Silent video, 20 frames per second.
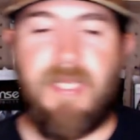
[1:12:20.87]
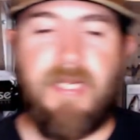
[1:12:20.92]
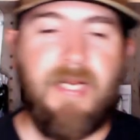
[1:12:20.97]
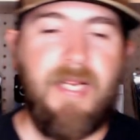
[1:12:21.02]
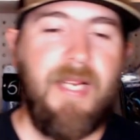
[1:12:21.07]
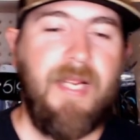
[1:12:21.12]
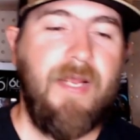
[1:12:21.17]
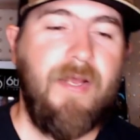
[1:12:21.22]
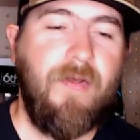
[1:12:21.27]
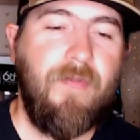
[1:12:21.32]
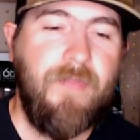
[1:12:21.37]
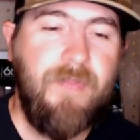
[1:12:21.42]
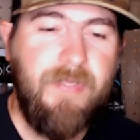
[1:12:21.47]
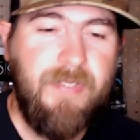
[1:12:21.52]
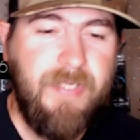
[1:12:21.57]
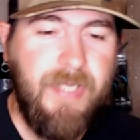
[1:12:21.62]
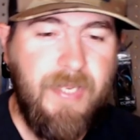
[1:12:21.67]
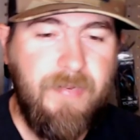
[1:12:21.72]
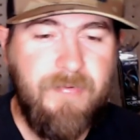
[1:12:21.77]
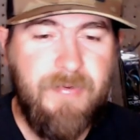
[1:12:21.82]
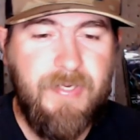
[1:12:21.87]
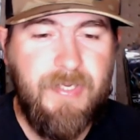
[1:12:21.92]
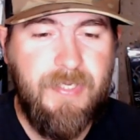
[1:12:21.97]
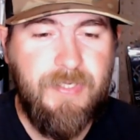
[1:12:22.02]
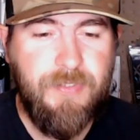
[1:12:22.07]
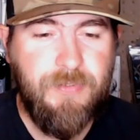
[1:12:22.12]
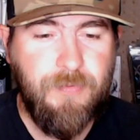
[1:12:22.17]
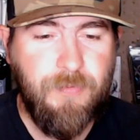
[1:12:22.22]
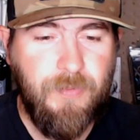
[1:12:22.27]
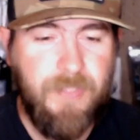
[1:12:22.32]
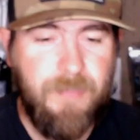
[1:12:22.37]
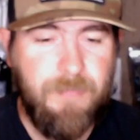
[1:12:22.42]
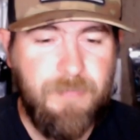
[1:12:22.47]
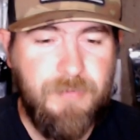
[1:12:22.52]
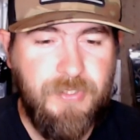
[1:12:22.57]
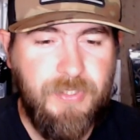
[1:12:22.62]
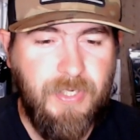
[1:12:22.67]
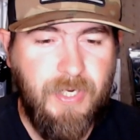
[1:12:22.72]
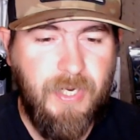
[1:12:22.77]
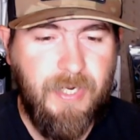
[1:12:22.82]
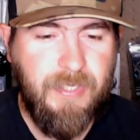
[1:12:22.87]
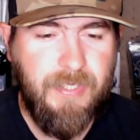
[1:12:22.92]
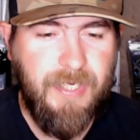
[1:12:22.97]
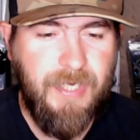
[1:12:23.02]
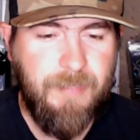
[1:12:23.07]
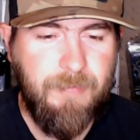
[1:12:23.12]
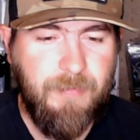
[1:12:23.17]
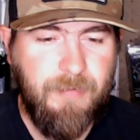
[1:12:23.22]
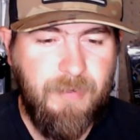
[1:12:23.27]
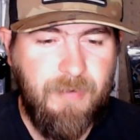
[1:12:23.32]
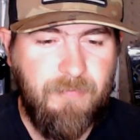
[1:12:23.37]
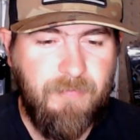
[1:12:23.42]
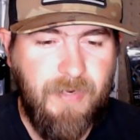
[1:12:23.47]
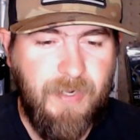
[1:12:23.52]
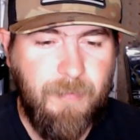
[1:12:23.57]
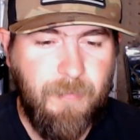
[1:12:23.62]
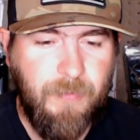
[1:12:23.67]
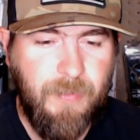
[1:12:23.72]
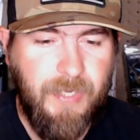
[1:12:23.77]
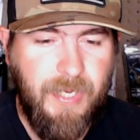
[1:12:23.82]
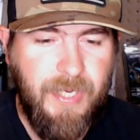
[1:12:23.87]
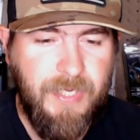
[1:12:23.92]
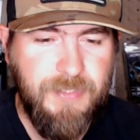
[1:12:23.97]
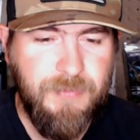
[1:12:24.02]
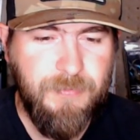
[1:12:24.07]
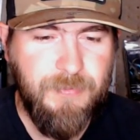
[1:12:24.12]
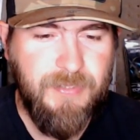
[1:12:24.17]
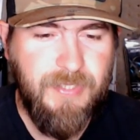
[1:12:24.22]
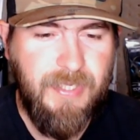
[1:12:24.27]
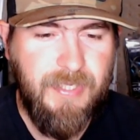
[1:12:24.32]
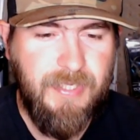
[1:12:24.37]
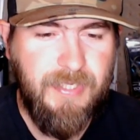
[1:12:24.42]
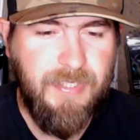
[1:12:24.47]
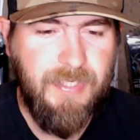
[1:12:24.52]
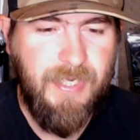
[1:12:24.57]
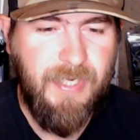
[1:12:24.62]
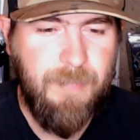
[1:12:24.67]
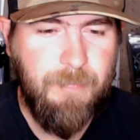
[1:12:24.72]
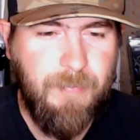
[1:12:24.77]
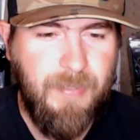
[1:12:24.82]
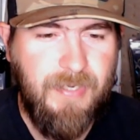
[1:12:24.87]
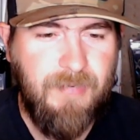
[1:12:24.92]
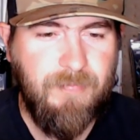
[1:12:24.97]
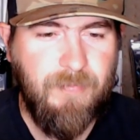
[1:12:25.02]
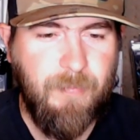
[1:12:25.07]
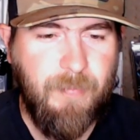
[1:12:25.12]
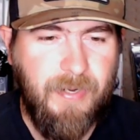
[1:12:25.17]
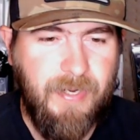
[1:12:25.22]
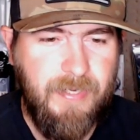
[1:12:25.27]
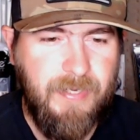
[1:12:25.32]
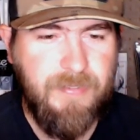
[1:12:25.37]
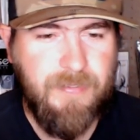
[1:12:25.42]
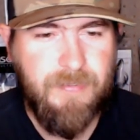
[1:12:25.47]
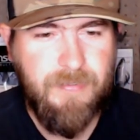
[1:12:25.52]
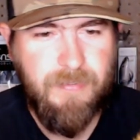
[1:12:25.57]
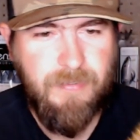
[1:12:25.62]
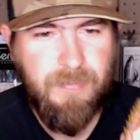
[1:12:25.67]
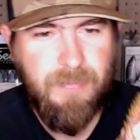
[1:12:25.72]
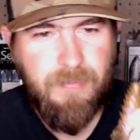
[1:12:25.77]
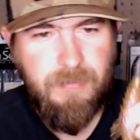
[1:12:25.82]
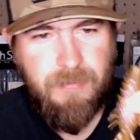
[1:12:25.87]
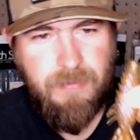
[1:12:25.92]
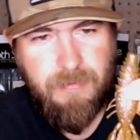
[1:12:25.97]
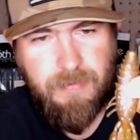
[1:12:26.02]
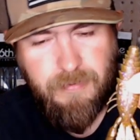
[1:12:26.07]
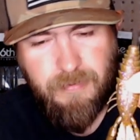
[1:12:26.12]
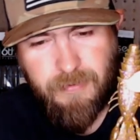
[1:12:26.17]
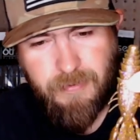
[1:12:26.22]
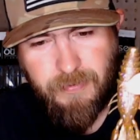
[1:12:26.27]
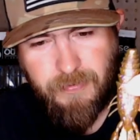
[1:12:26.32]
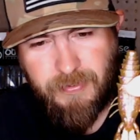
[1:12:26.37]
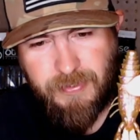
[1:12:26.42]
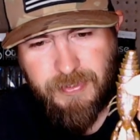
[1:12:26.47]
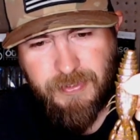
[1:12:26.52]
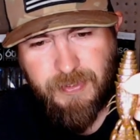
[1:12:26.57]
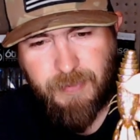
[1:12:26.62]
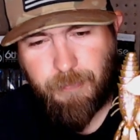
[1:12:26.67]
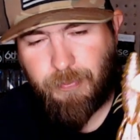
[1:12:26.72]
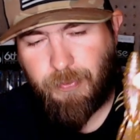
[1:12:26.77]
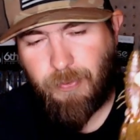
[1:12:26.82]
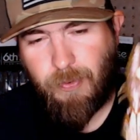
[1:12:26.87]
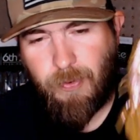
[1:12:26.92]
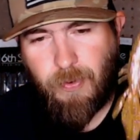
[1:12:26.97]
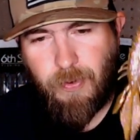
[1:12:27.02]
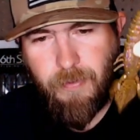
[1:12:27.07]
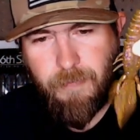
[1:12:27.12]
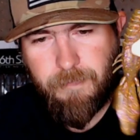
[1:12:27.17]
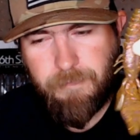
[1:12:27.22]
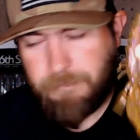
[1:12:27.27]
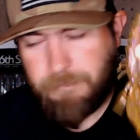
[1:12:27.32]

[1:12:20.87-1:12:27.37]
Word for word: of how the K V D Dream Shot came available. Guys were taking a beaver bait. Uh, this is the prawn.